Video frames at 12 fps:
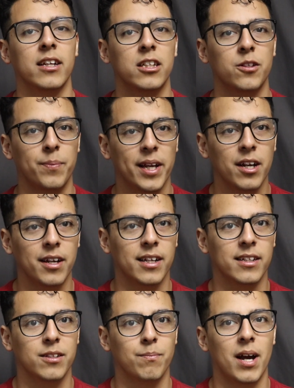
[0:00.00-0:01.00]

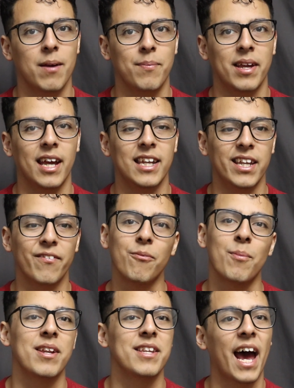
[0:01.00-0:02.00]
experience might be a different
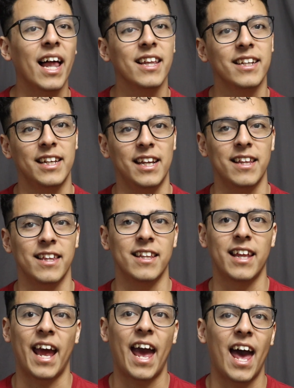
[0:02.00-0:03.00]
mentality than
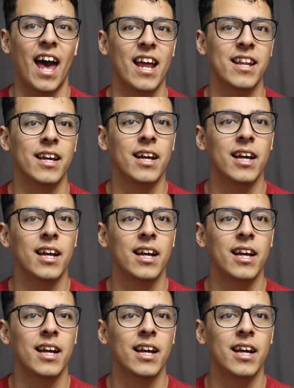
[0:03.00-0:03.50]
they had